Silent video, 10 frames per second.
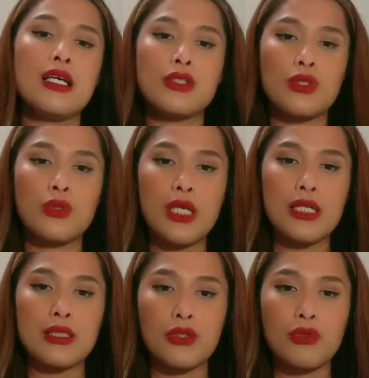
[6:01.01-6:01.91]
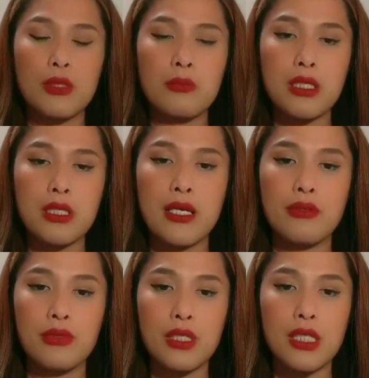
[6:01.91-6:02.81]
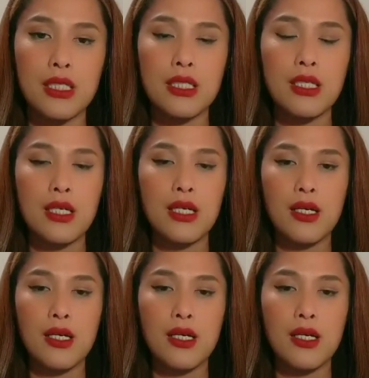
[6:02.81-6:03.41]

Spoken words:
so that the cream can really